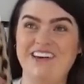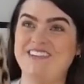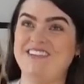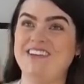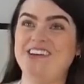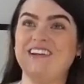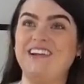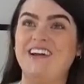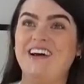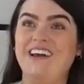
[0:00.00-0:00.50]
Is
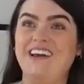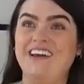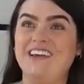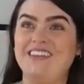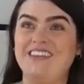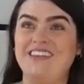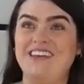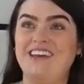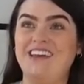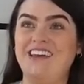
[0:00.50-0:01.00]
it
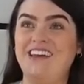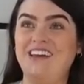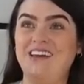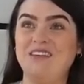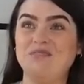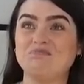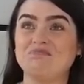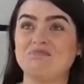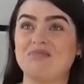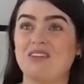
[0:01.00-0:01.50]
like
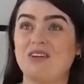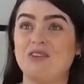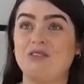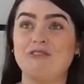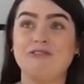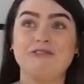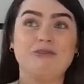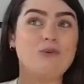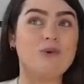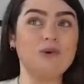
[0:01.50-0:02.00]
the
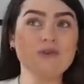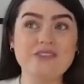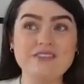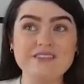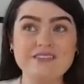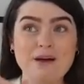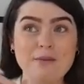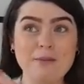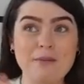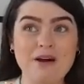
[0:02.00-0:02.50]
fourth
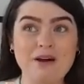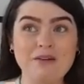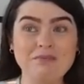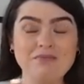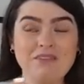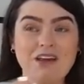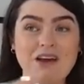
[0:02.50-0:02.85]
summer